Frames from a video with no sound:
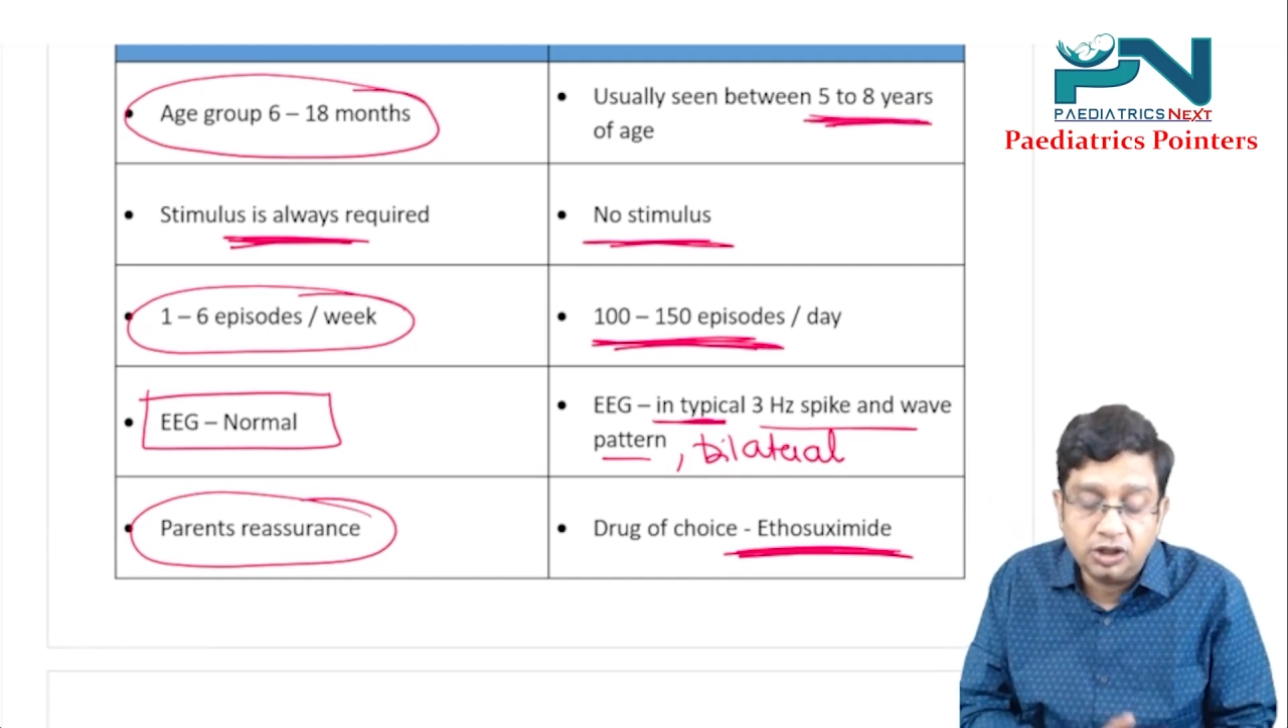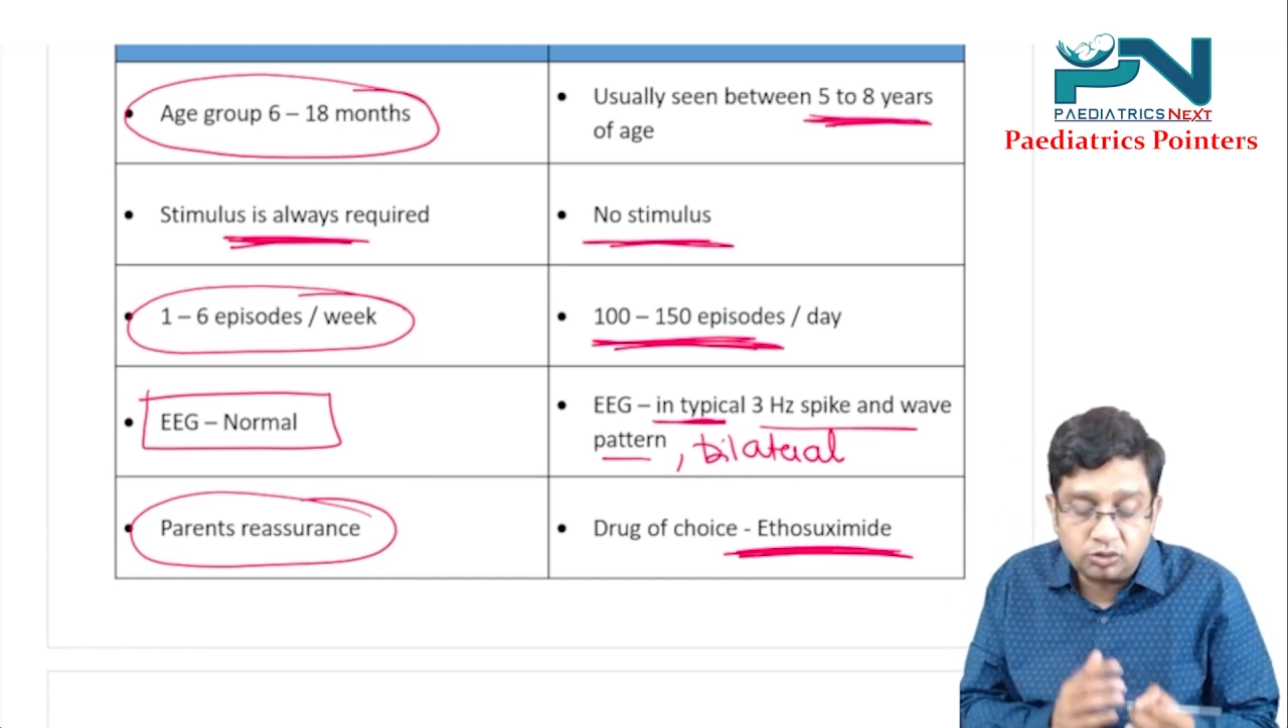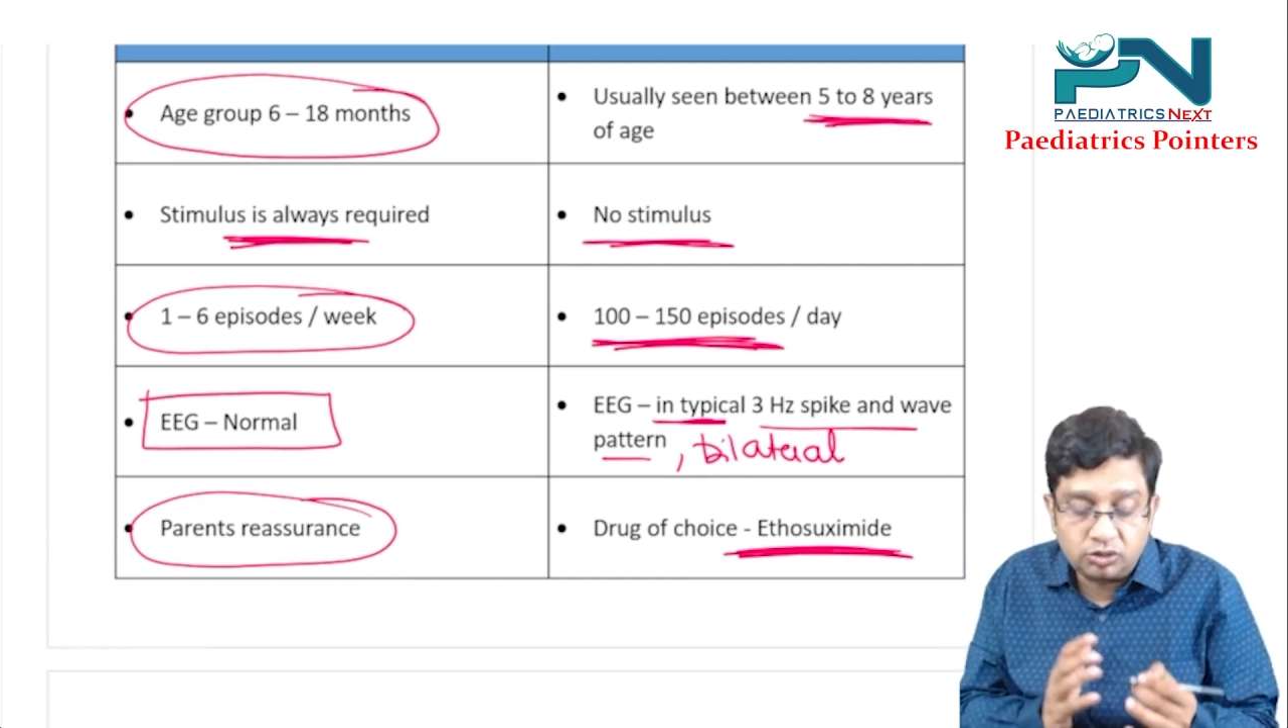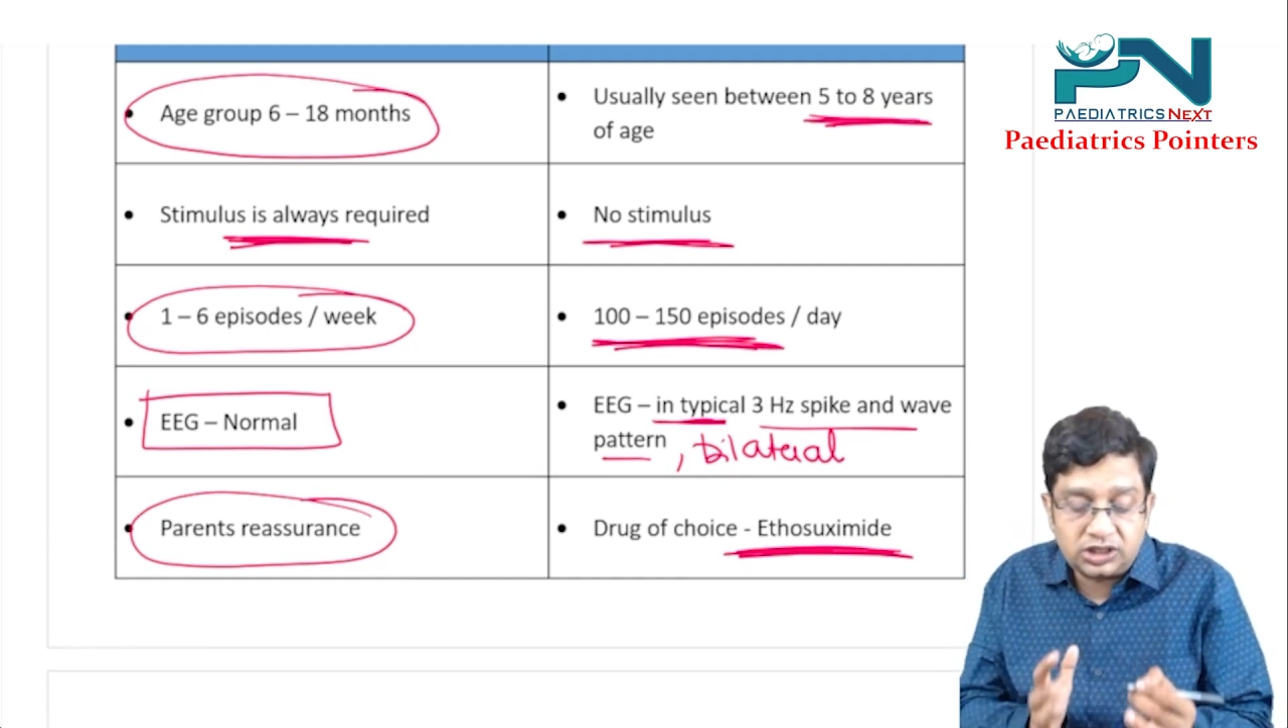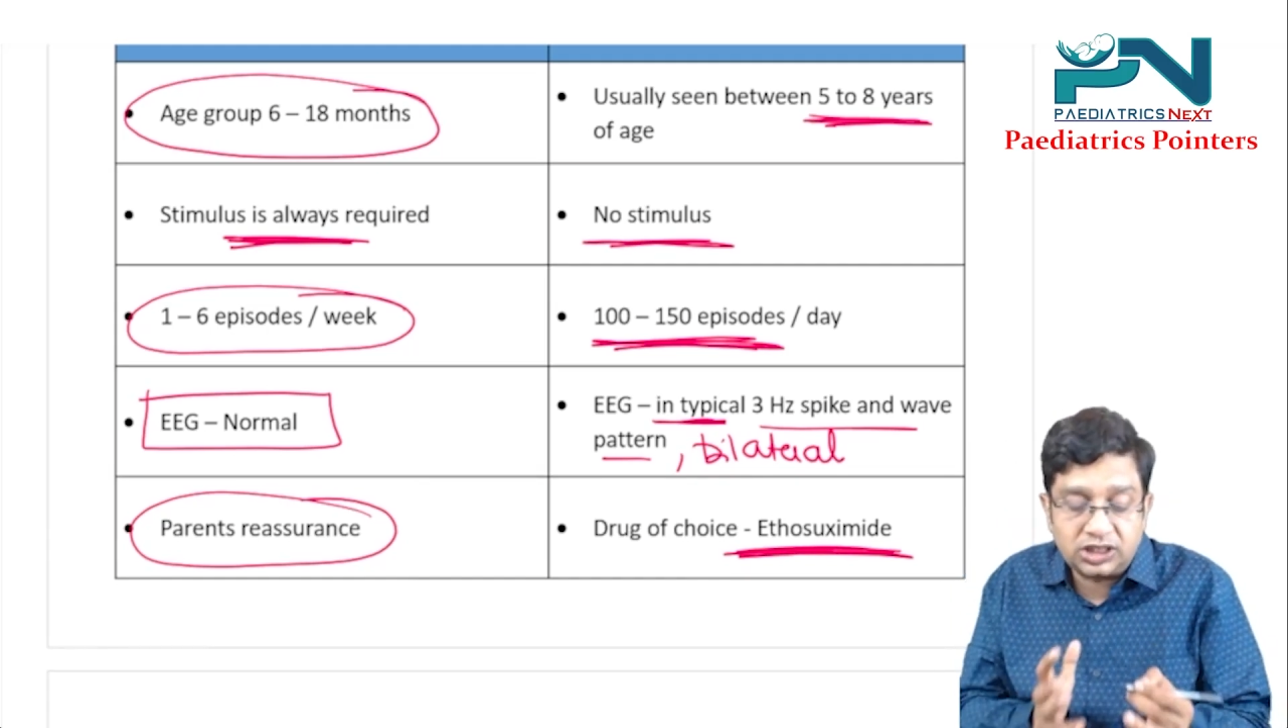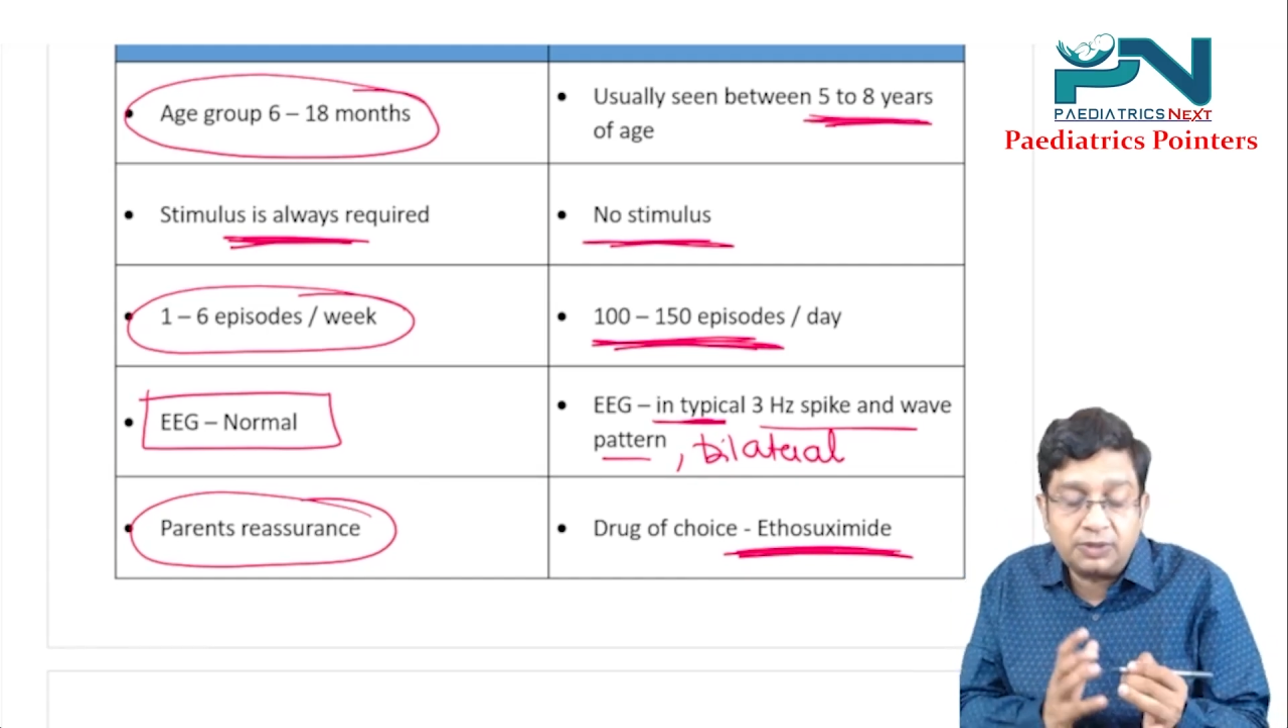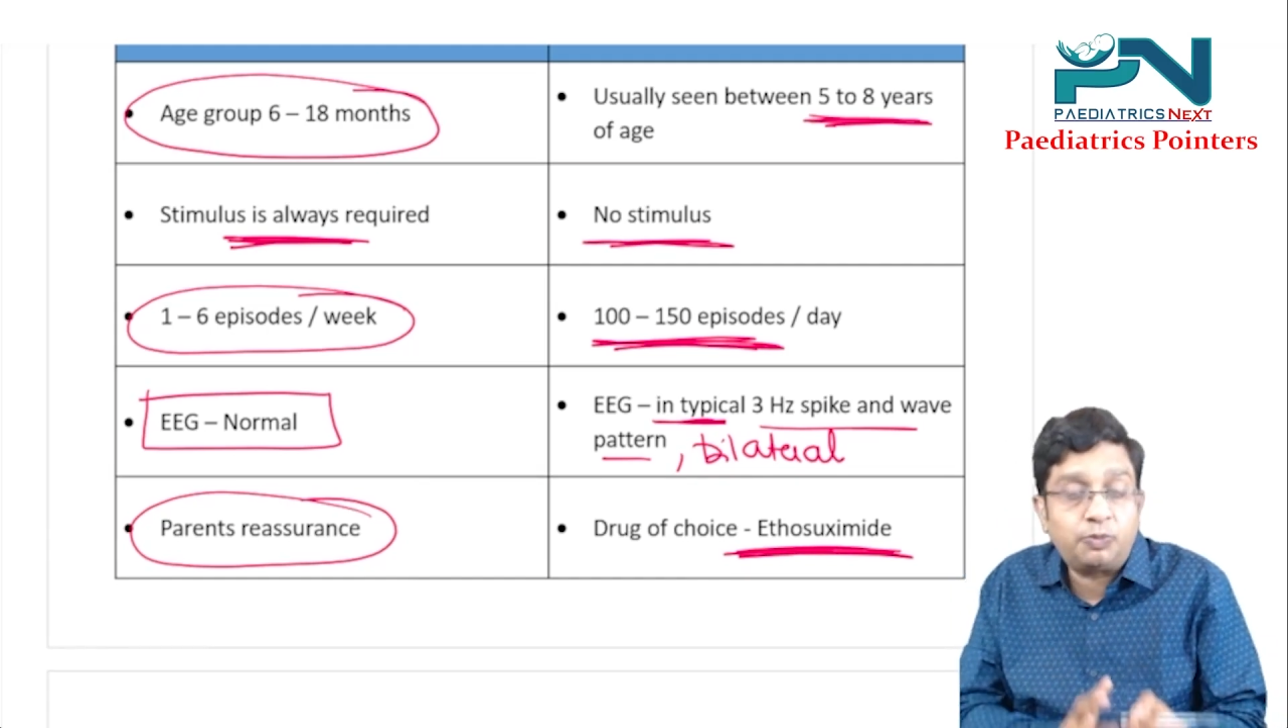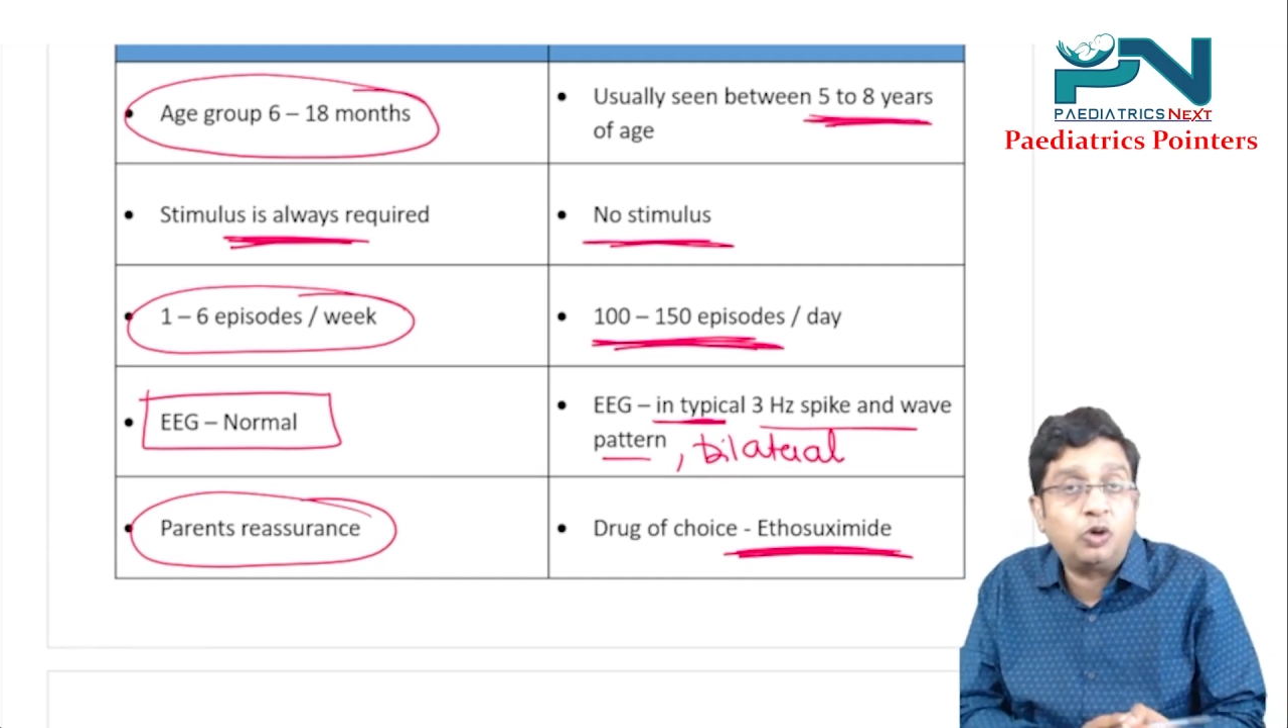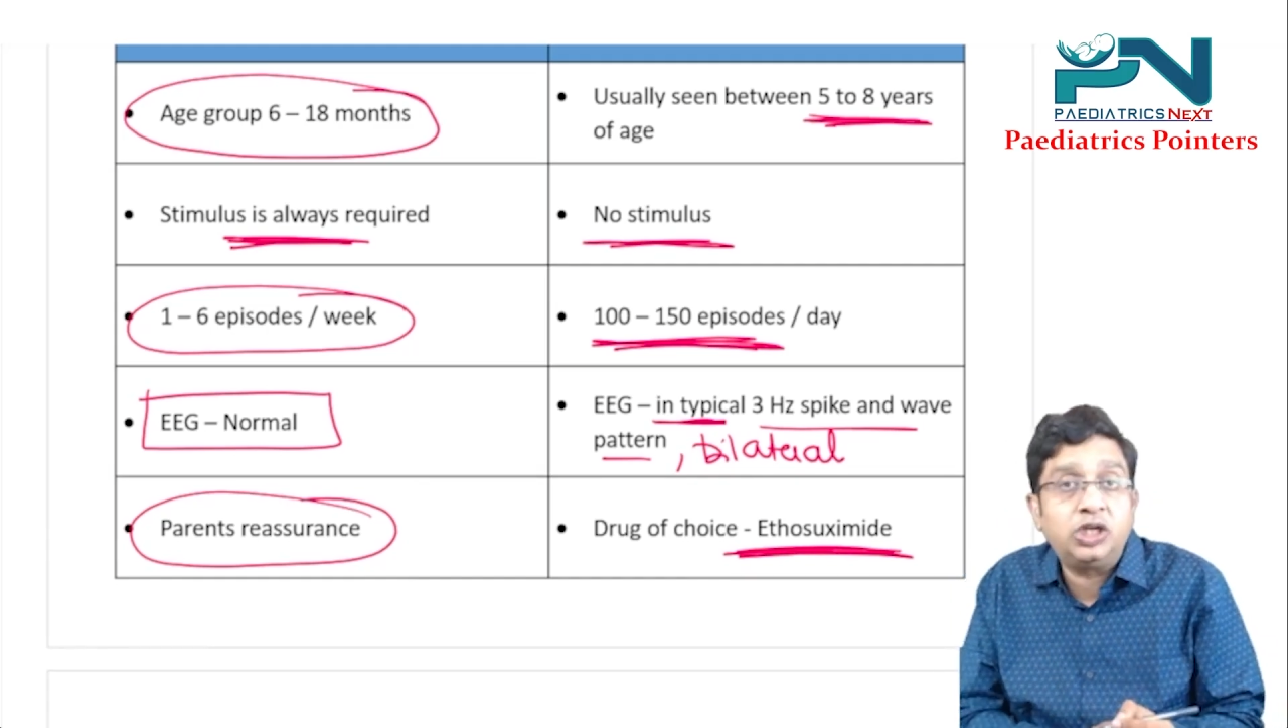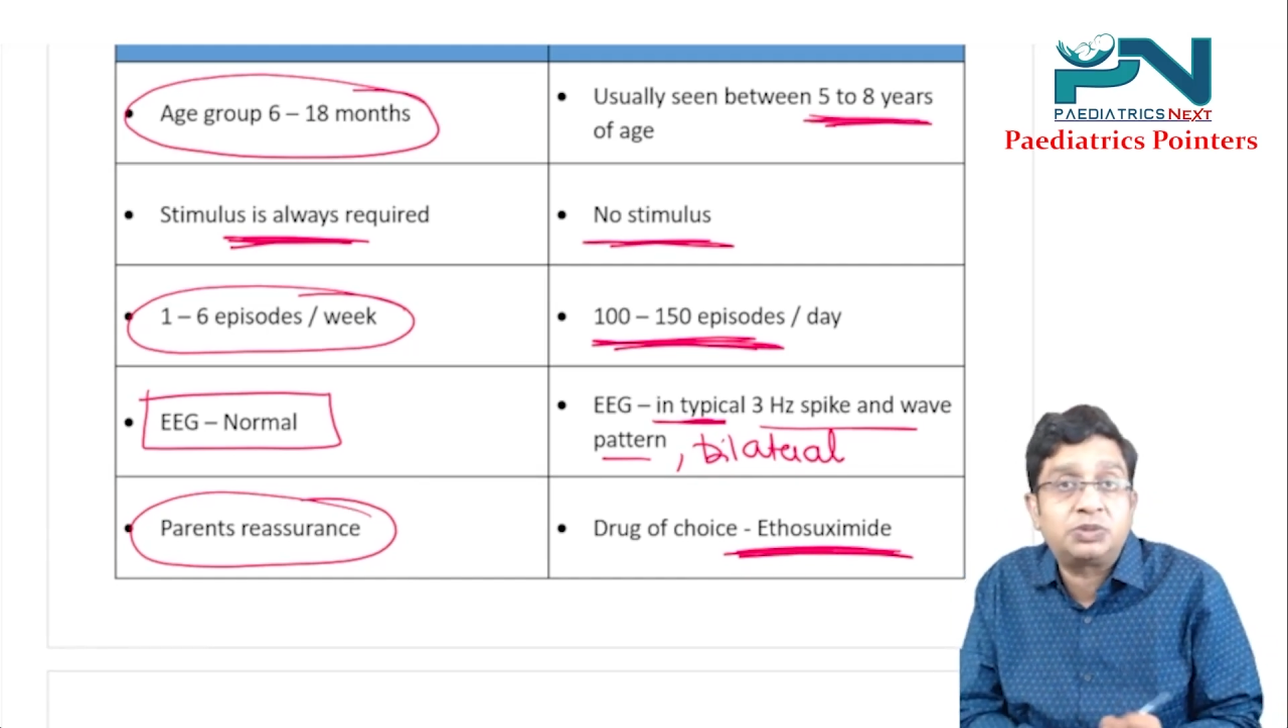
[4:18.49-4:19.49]
So these are the
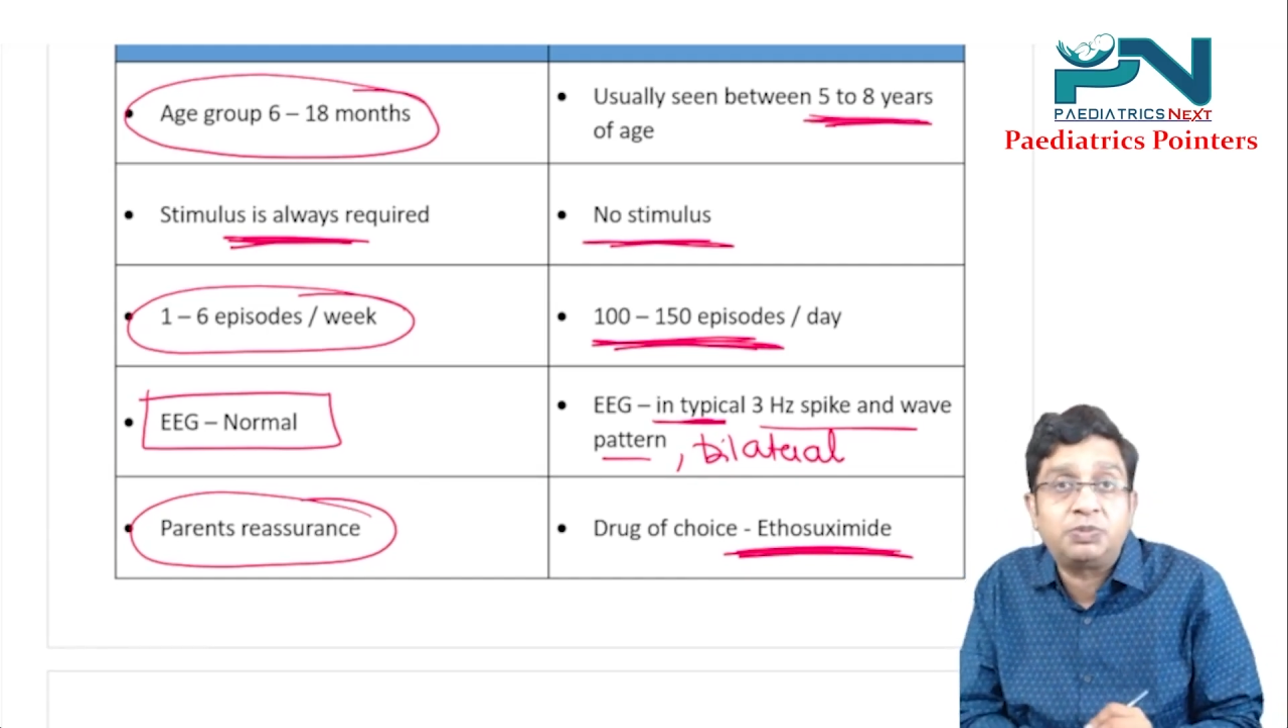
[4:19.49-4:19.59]
points